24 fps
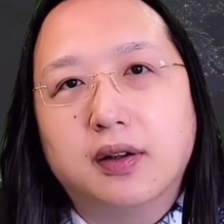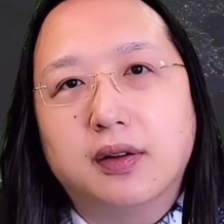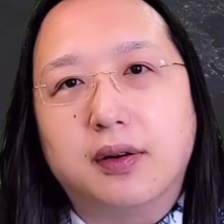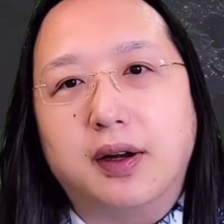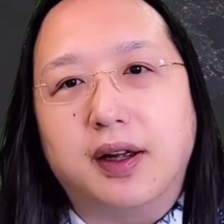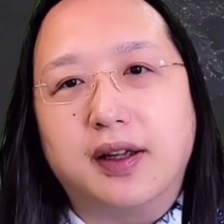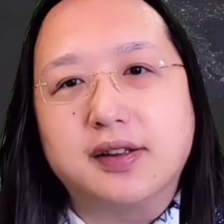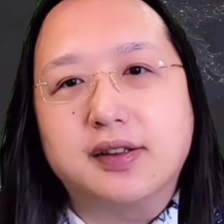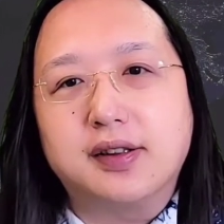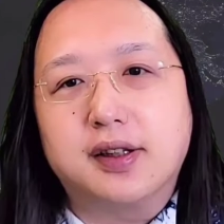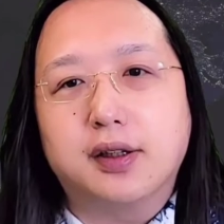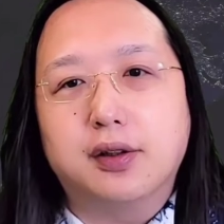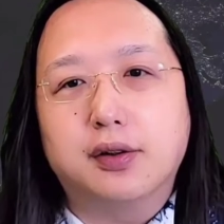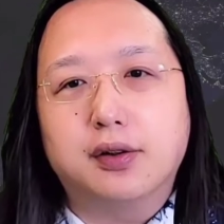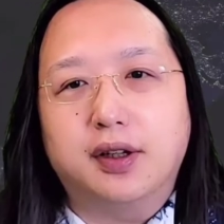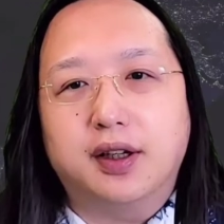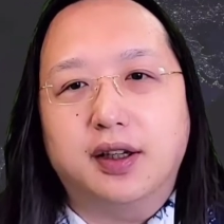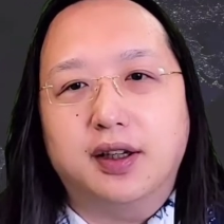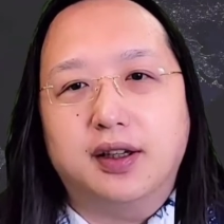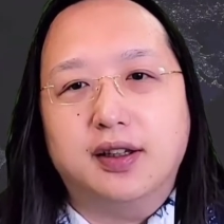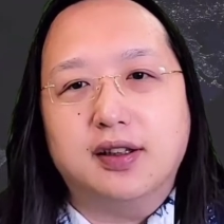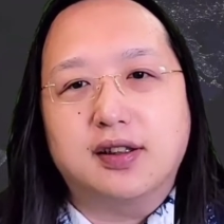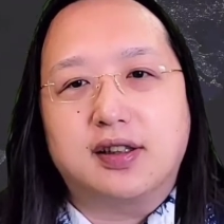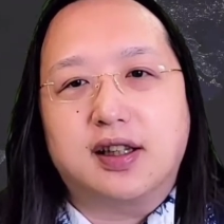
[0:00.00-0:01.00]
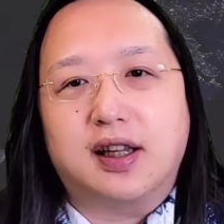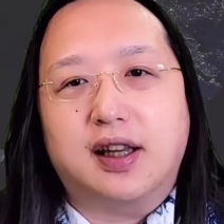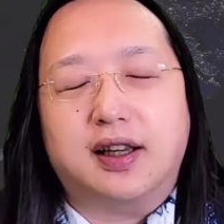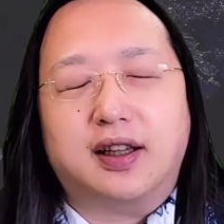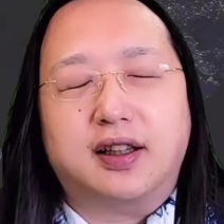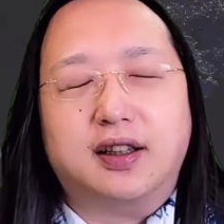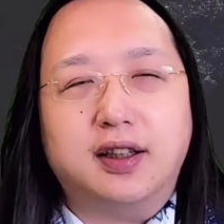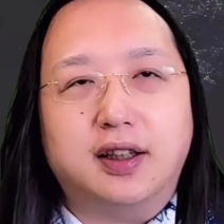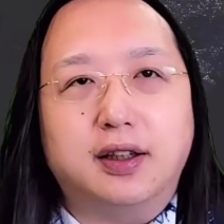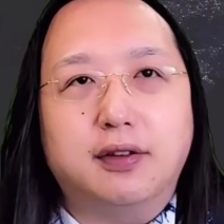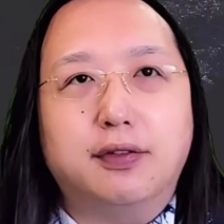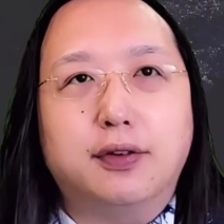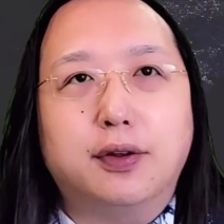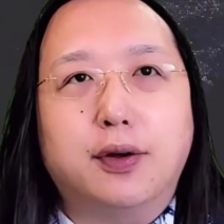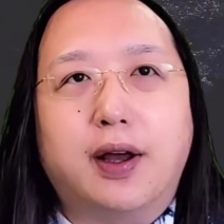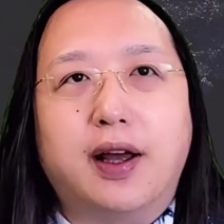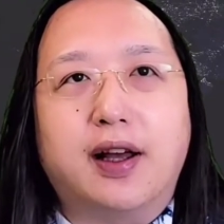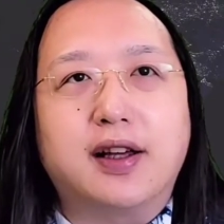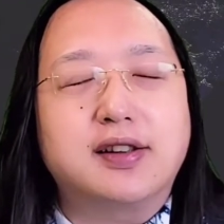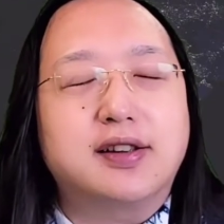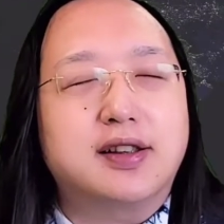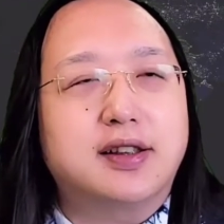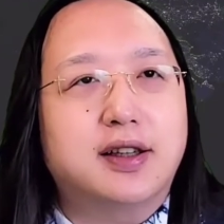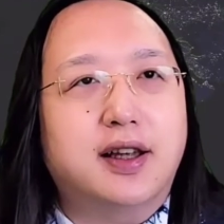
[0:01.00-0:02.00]
Right, so it's like if you
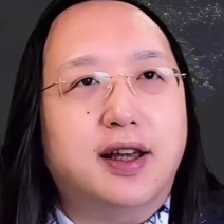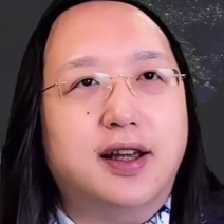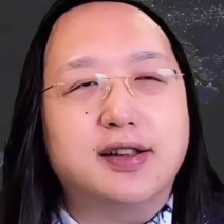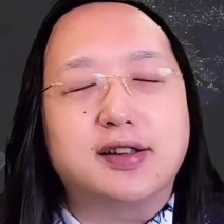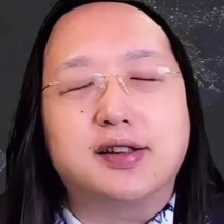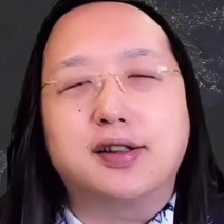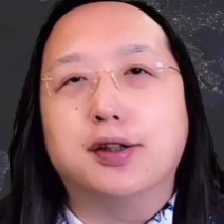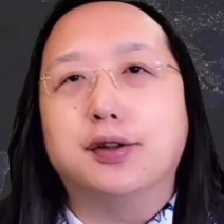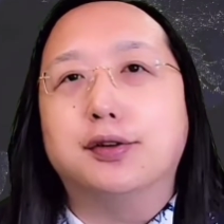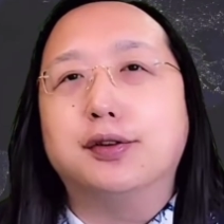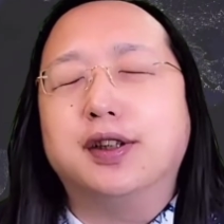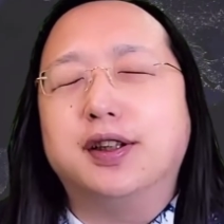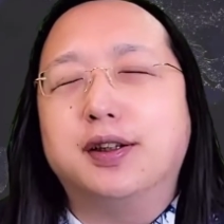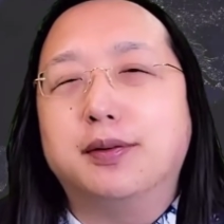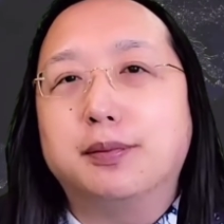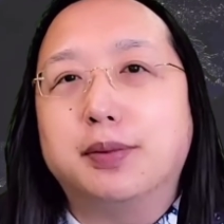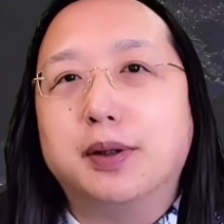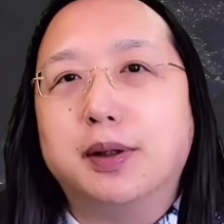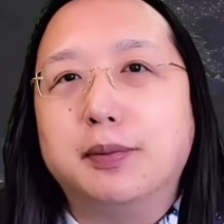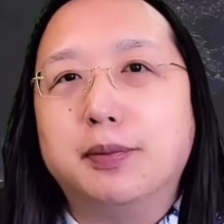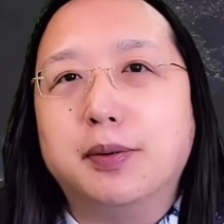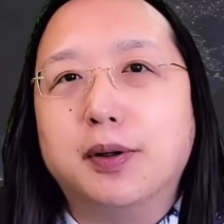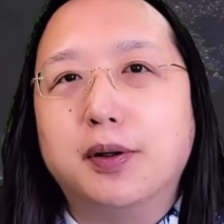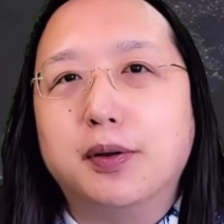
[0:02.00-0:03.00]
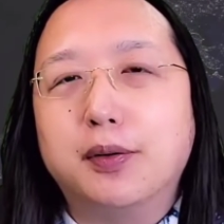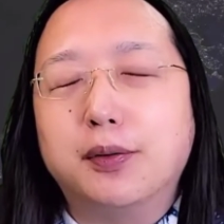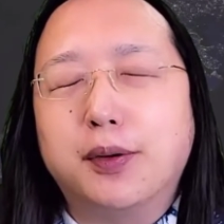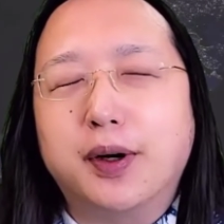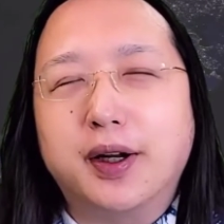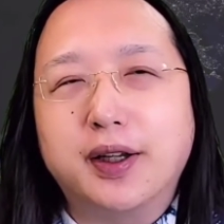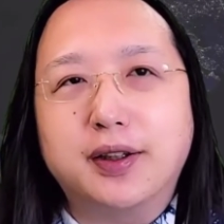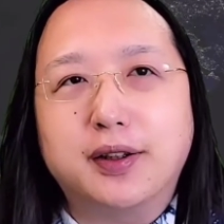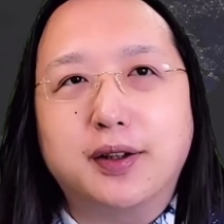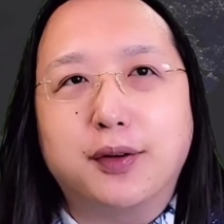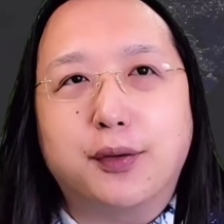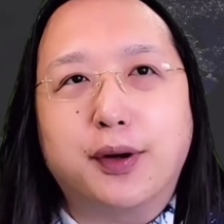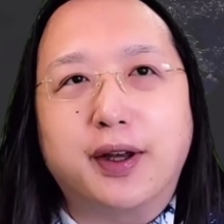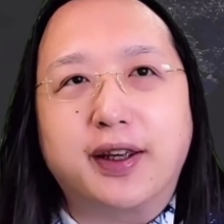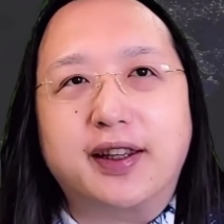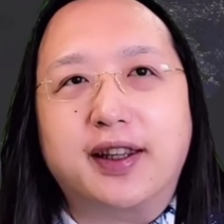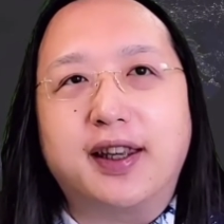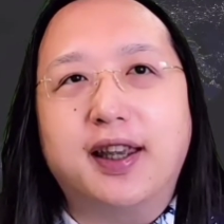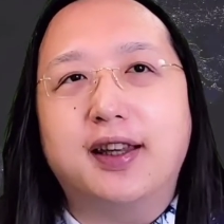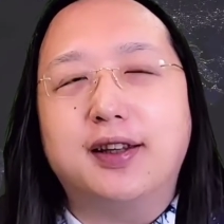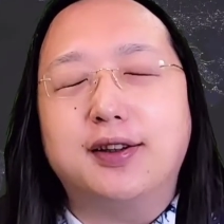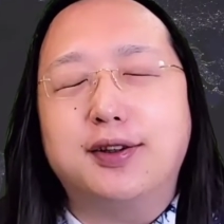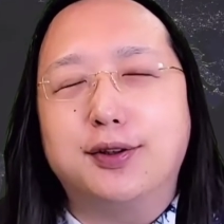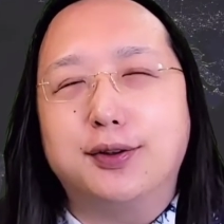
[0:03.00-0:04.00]
ask the Estonian people, why
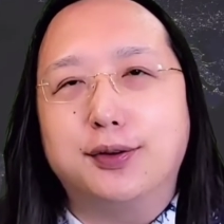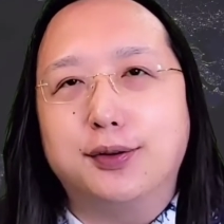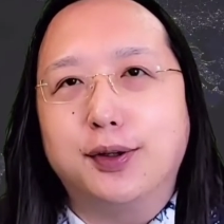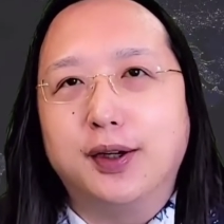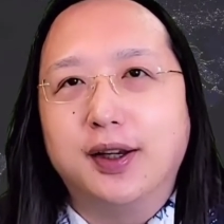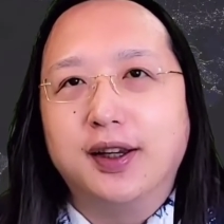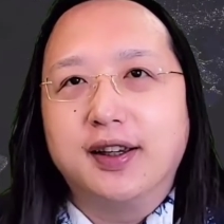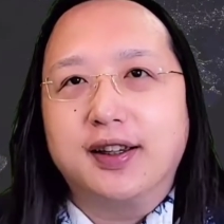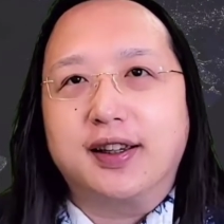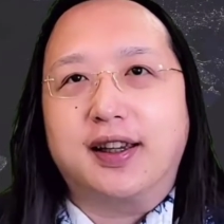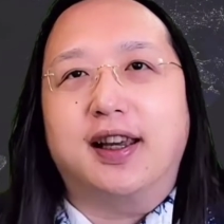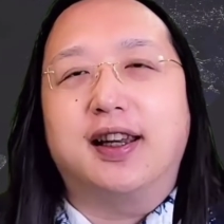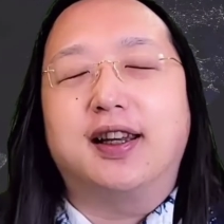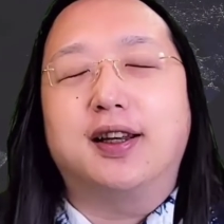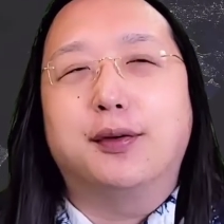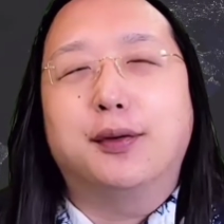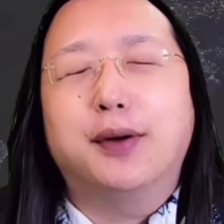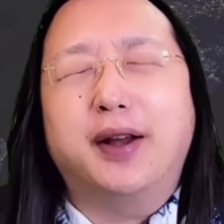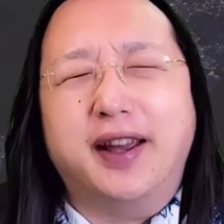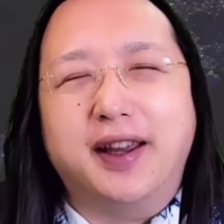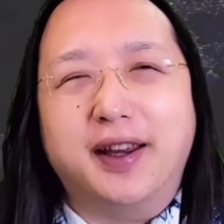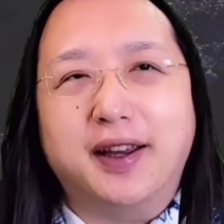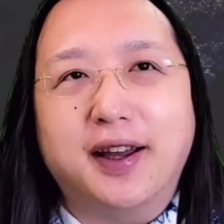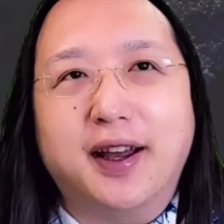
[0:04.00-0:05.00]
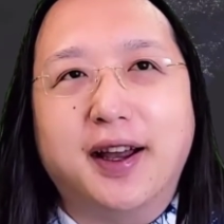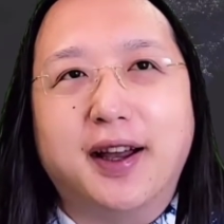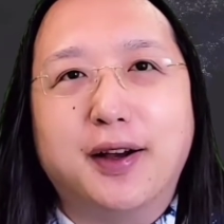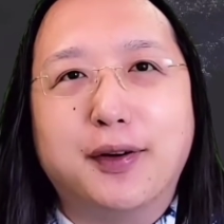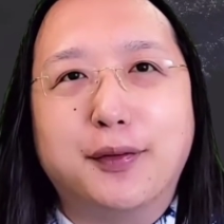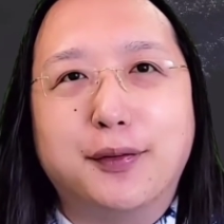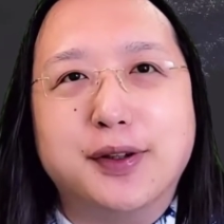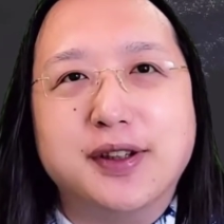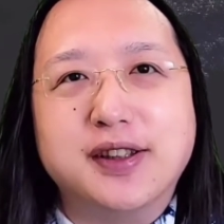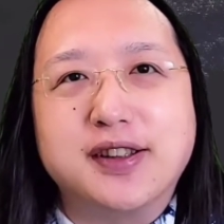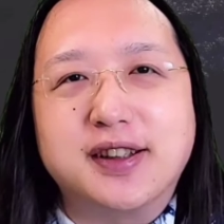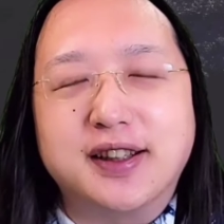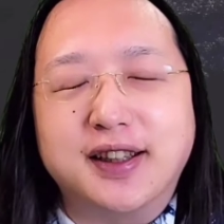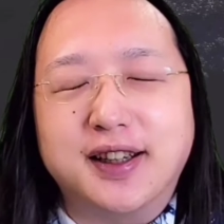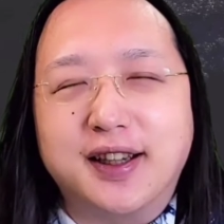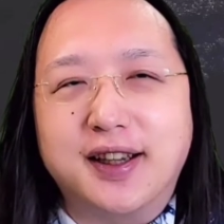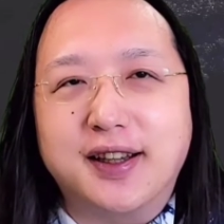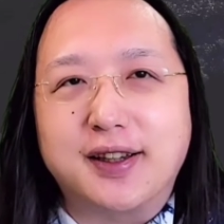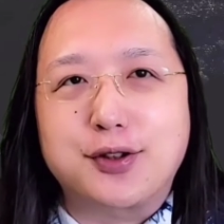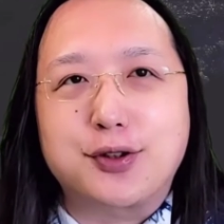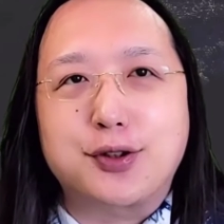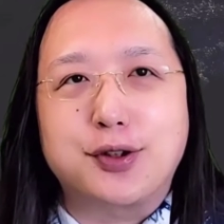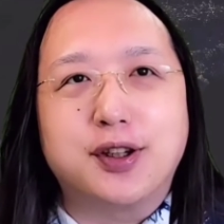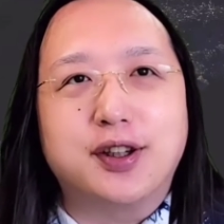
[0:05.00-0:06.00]
can you get away with
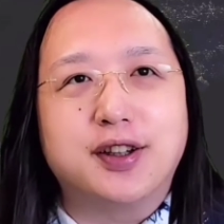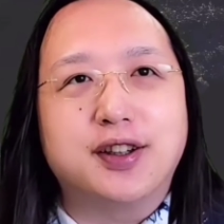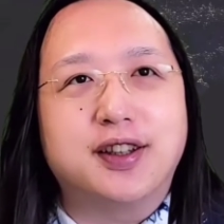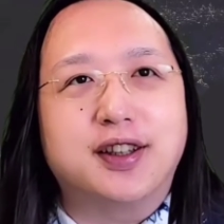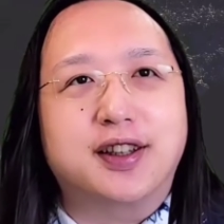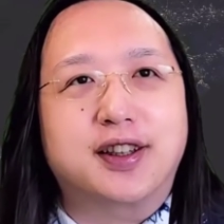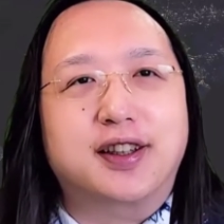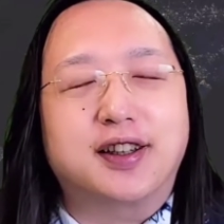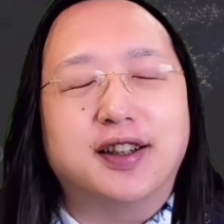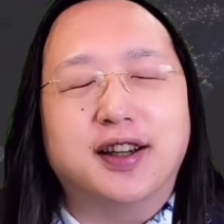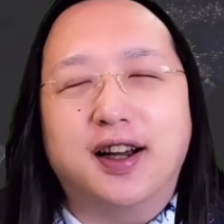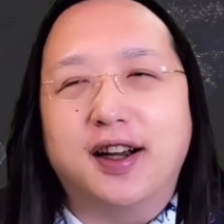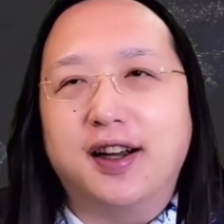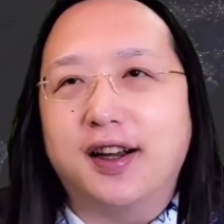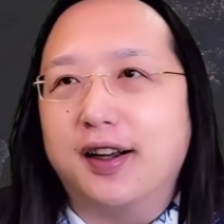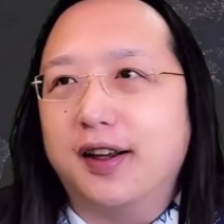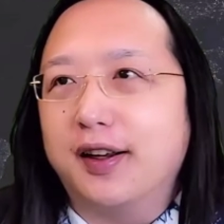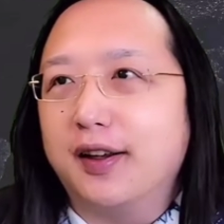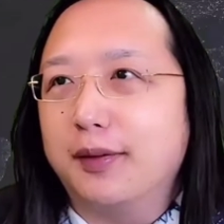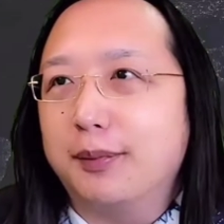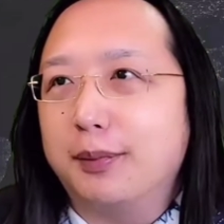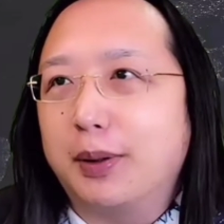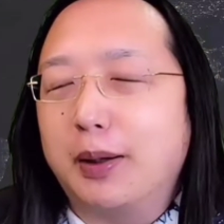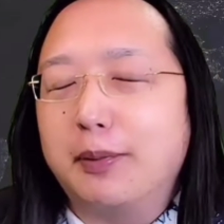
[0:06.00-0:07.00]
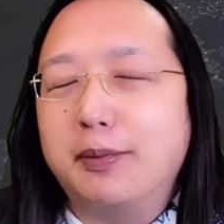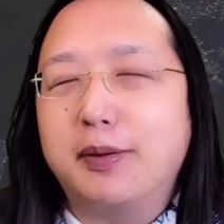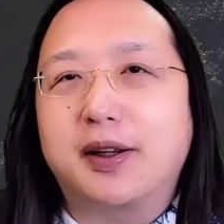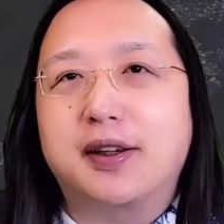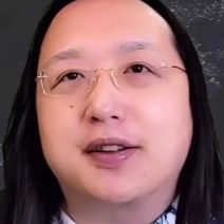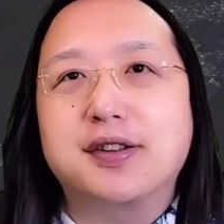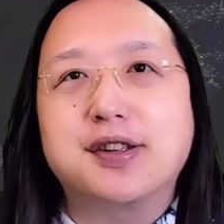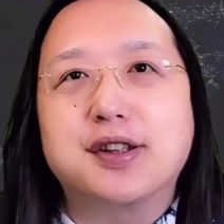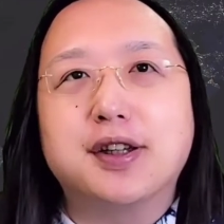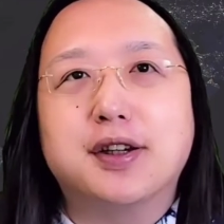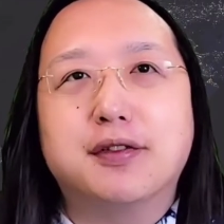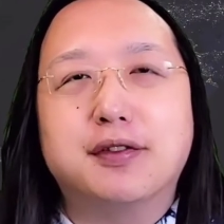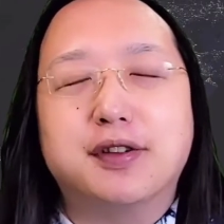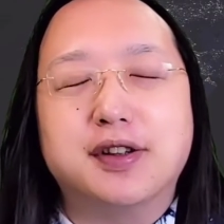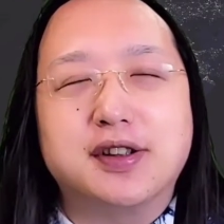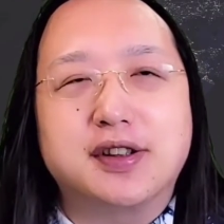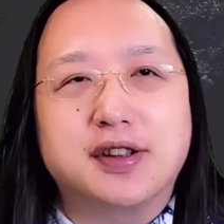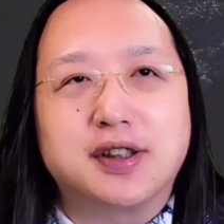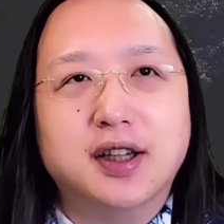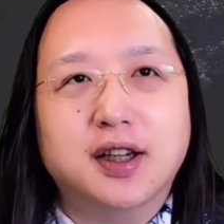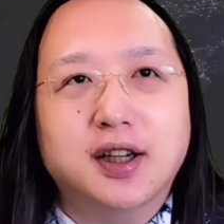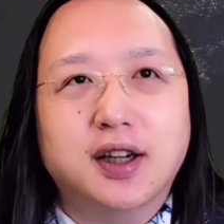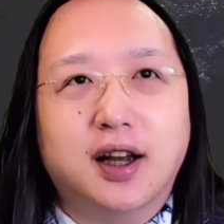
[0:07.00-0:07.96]
electronic public service